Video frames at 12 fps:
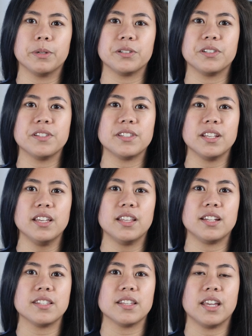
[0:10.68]
emergency
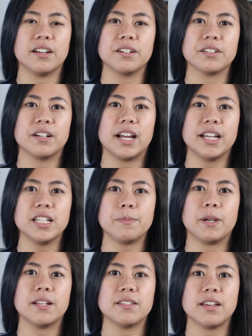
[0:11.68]
that is characterized
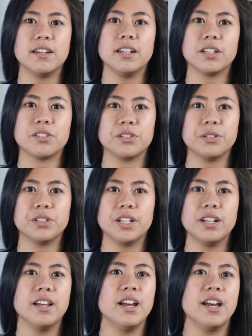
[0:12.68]
by a sudden
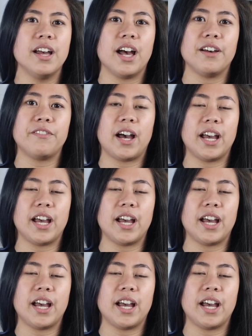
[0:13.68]
extrusion of